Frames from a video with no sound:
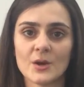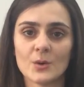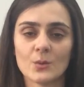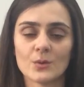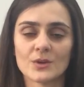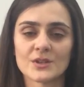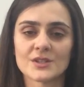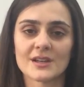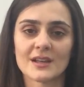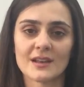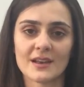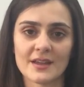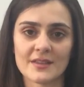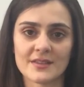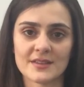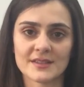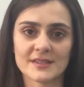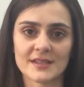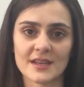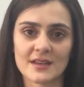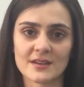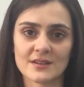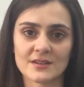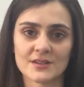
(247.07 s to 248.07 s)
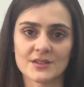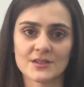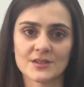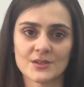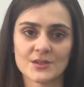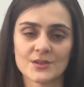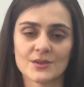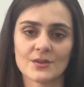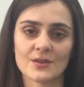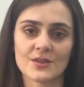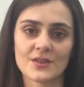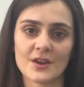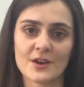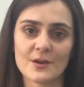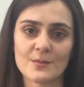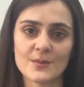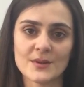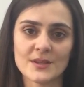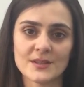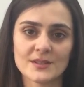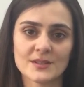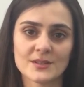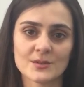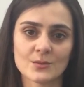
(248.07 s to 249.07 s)
which I'll either send to your
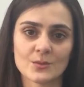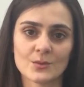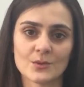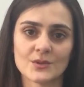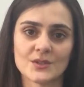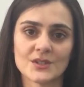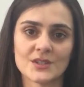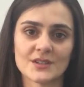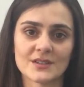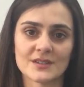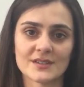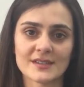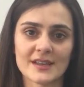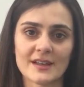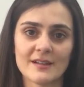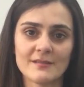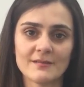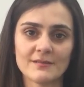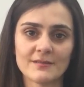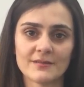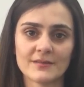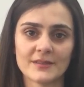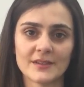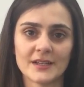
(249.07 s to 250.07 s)
therapist or to yourself,